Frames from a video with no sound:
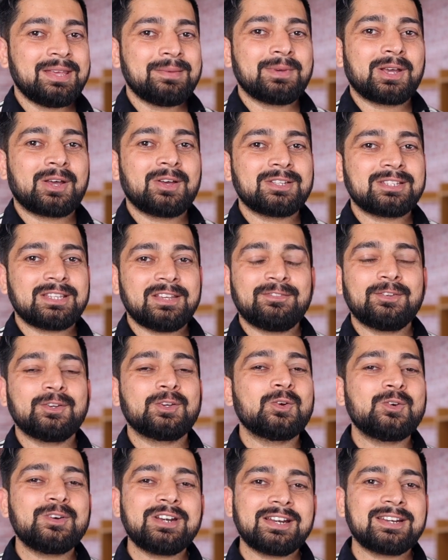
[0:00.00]
Because if you
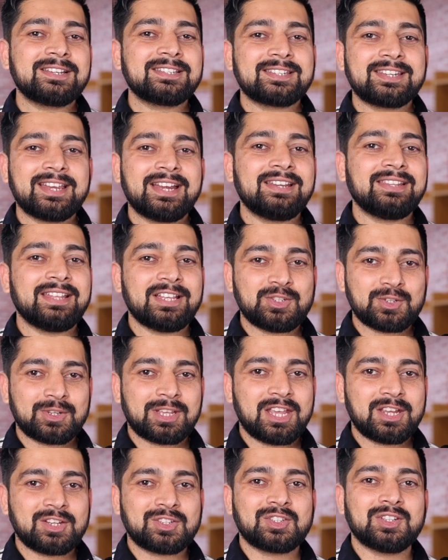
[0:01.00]
don't understand the
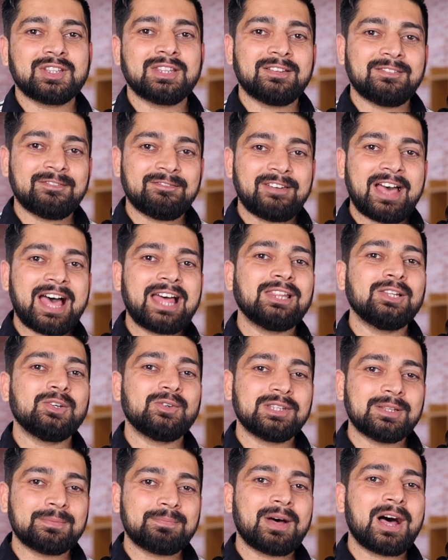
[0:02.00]
education, the
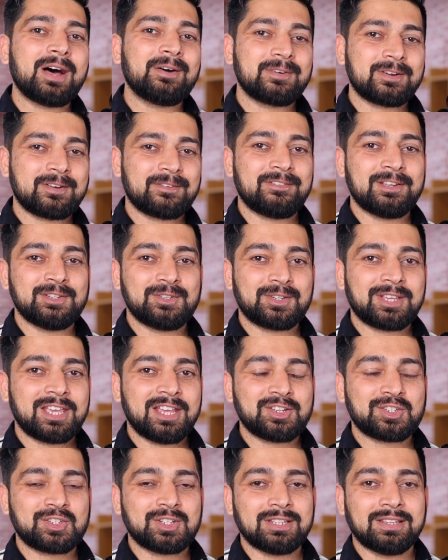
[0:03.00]
value, the power of
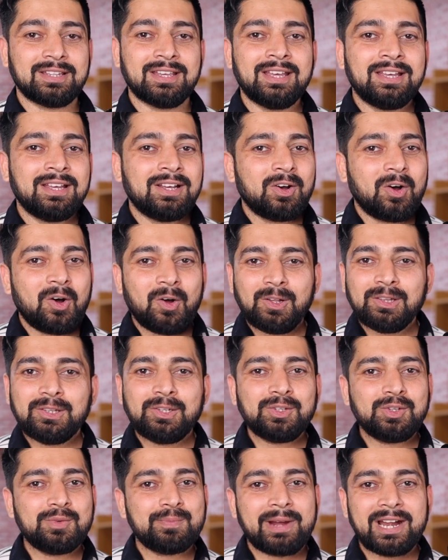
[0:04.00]
education,
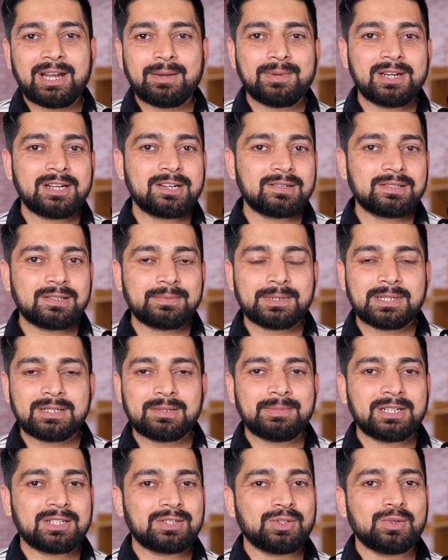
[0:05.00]
although you might be a
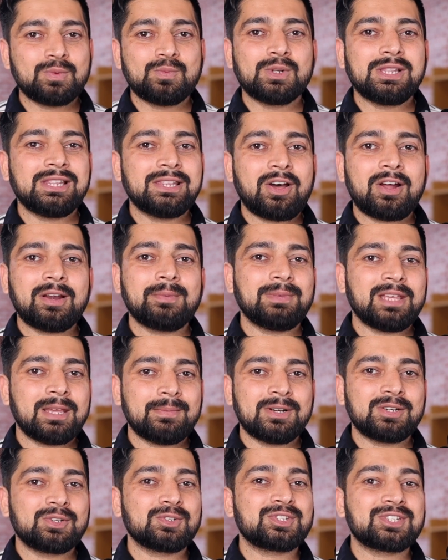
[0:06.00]
developer, but you will not be
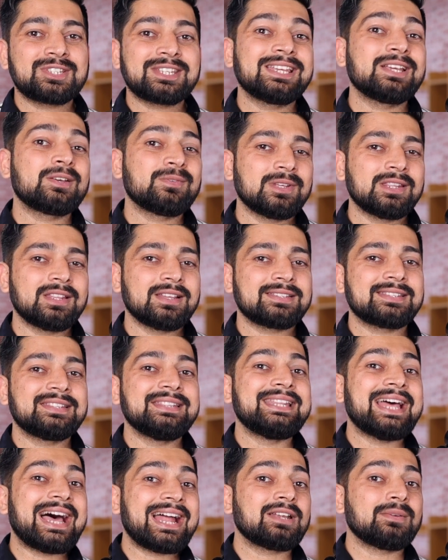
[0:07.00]
able to sync with us
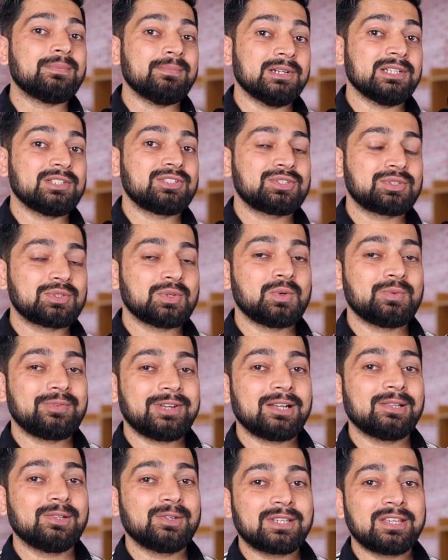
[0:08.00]
that much. So
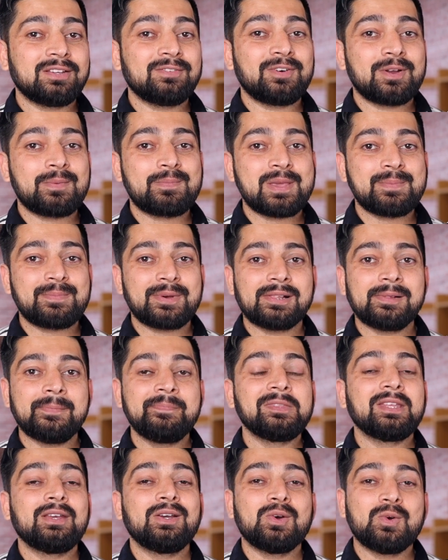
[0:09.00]
we are looking for people
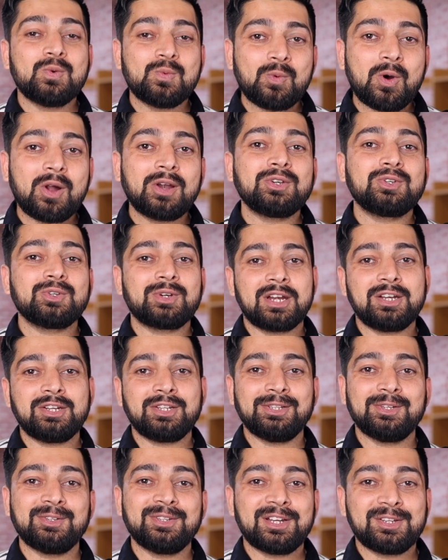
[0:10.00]
who want to
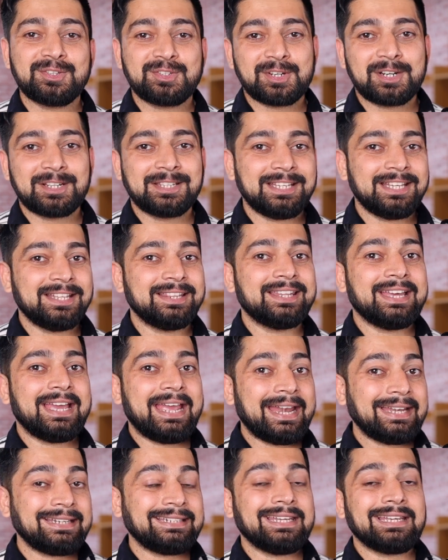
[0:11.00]
continue their journey in the
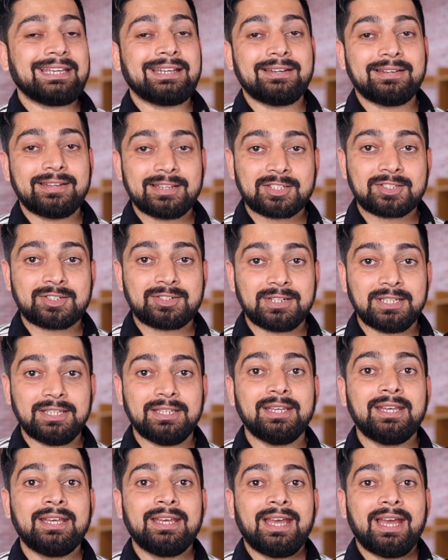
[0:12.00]
edtech
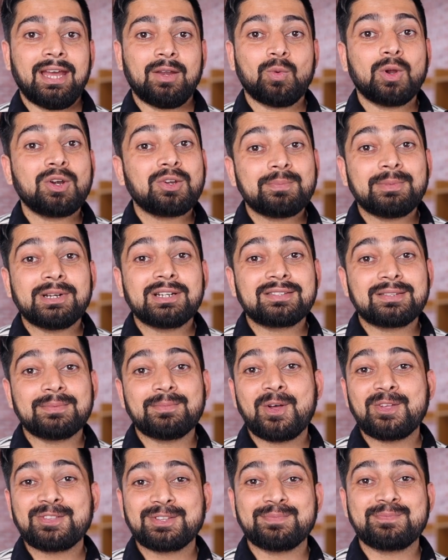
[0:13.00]
industry and want to build
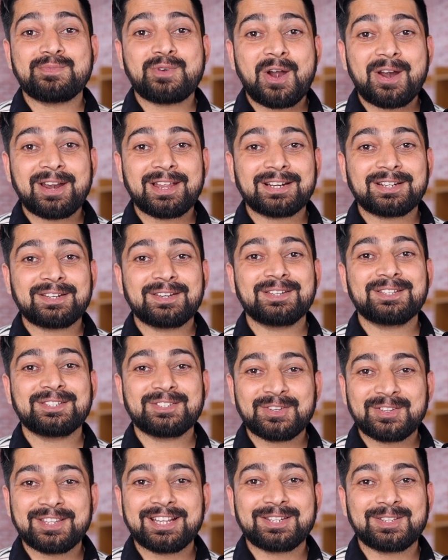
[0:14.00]
some awesome product
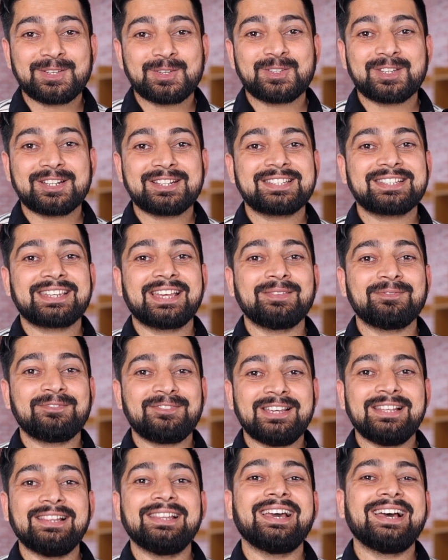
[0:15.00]
so that users can
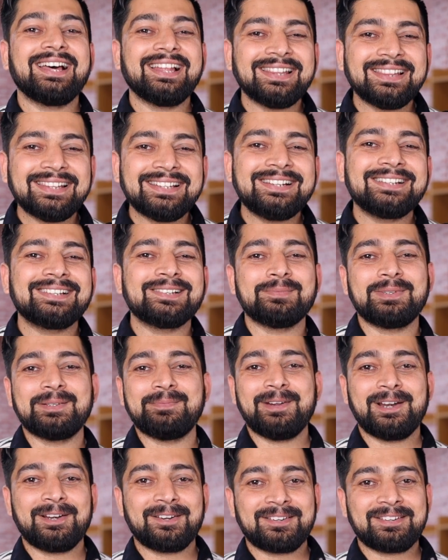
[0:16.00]
feel a little
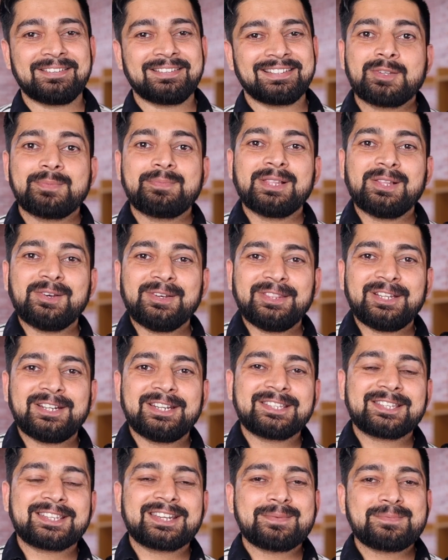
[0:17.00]
bit better. So below in the
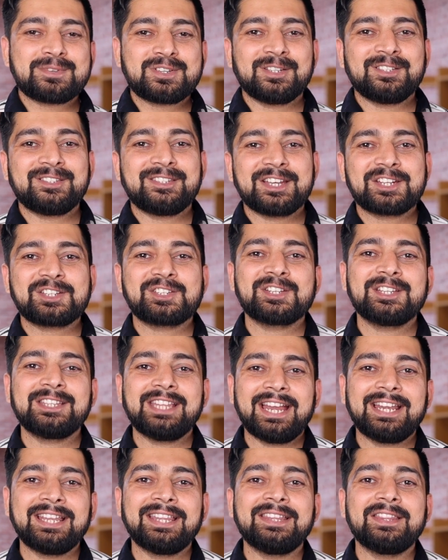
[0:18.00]
description
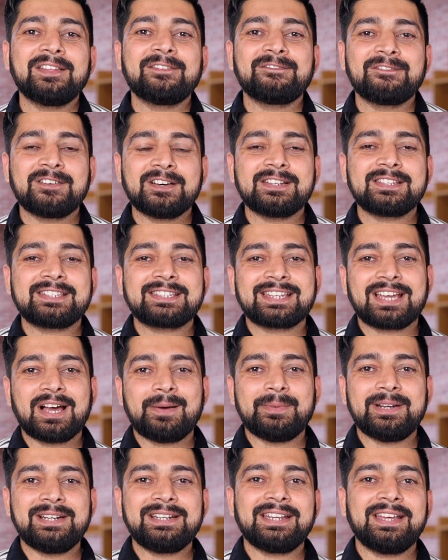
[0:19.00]
section and in the first
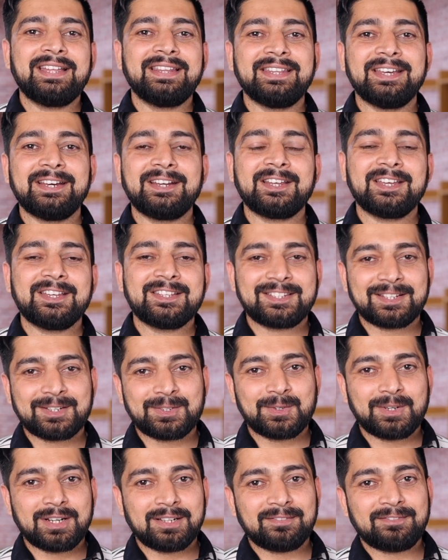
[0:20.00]
comment, there is a
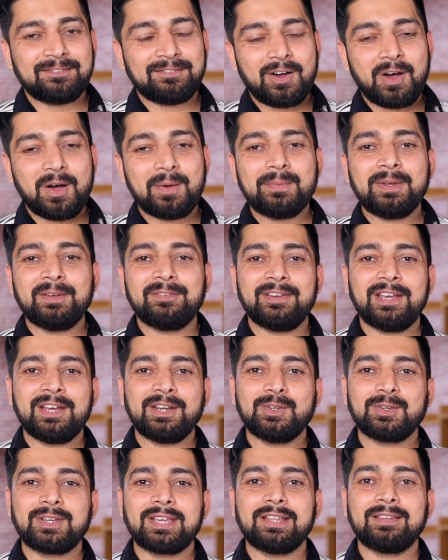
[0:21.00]
Google form
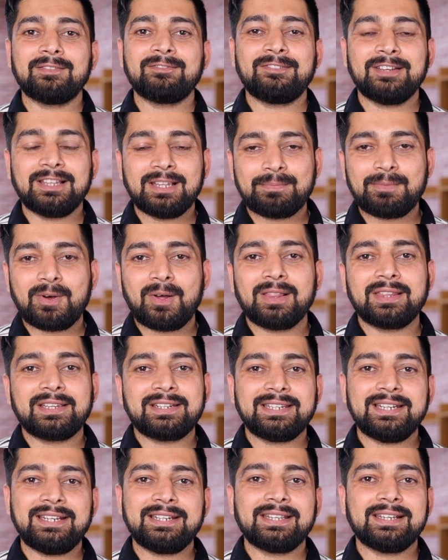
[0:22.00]
where you can fill up all
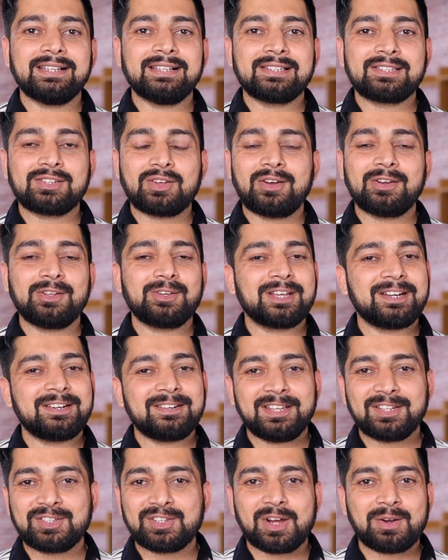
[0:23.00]
the details or you can
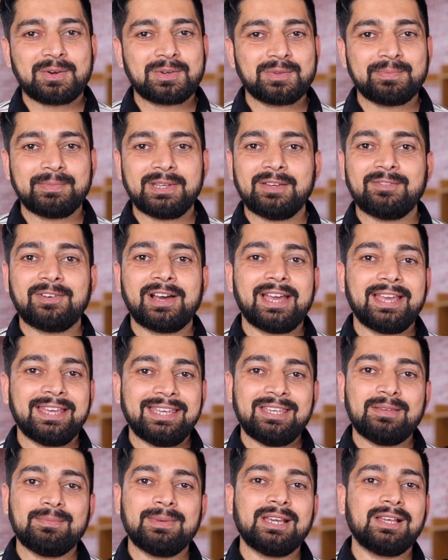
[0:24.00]
reach out to me via
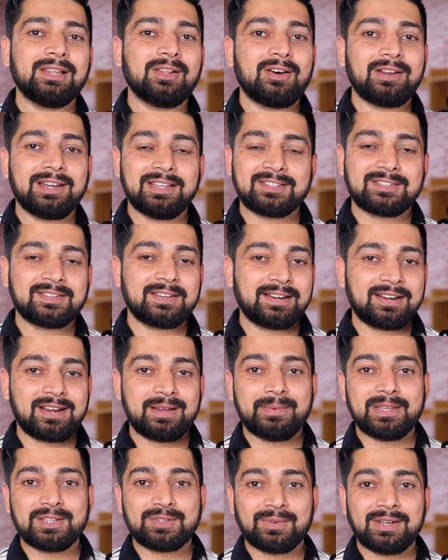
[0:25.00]
email or
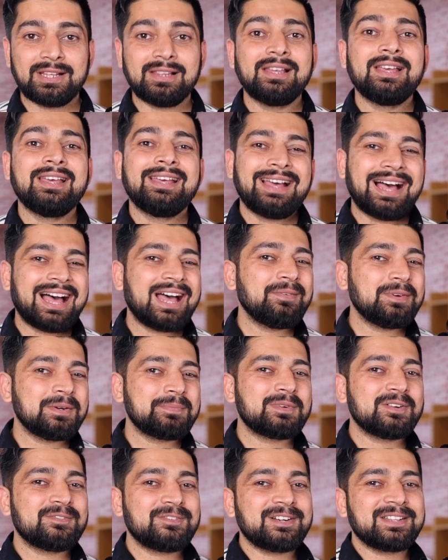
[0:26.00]
Instagram as well. I
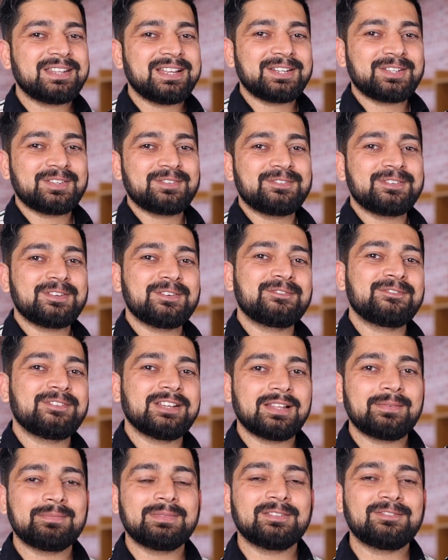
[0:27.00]
would prefer that if you
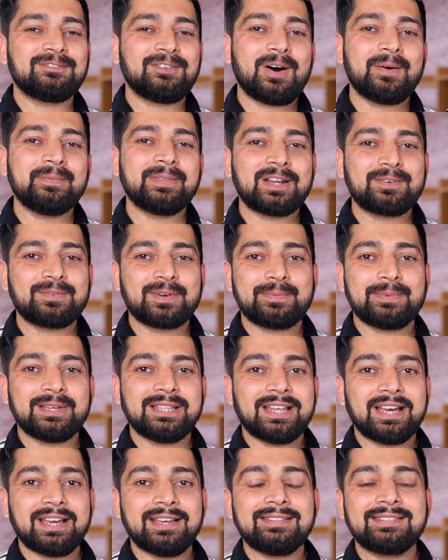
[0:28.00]
fill up the form, that would
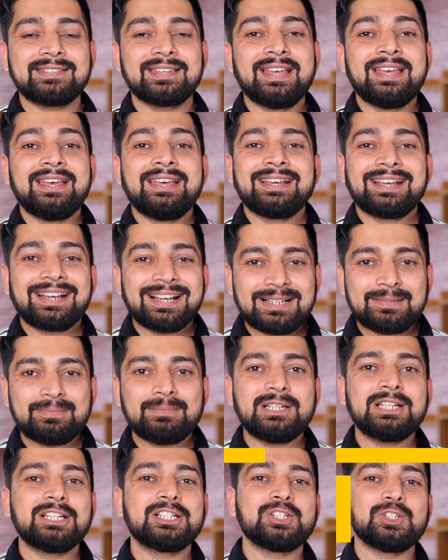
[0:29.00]
be nice.
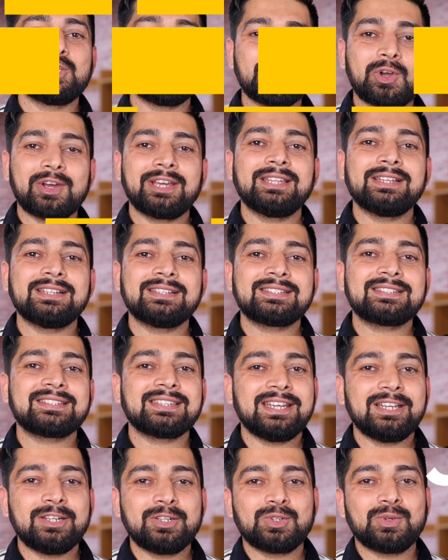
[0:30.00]
Come join us
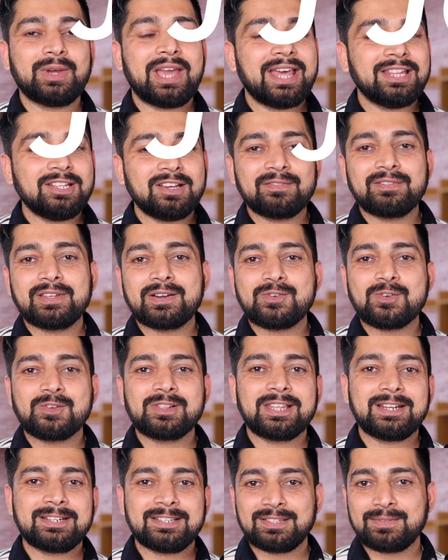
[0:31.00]
into any of the
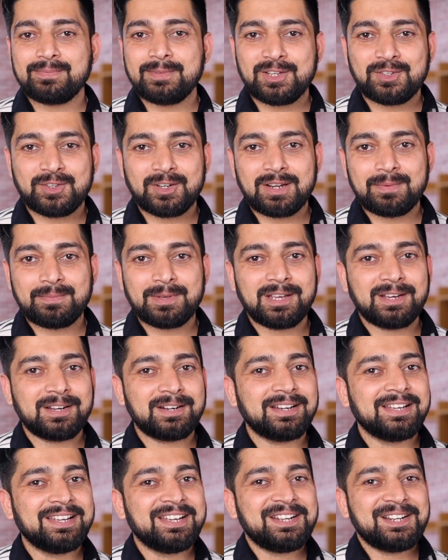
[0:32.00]
role that is mentioned up
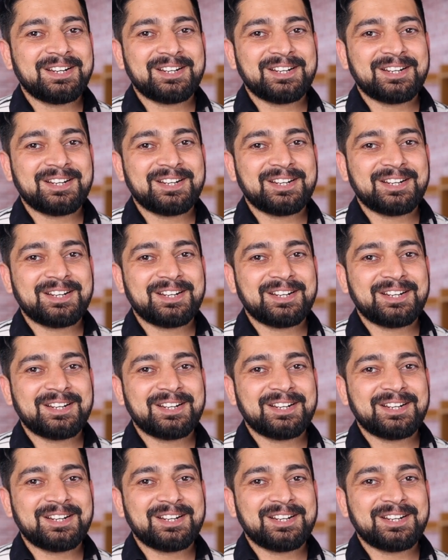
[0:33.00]
here.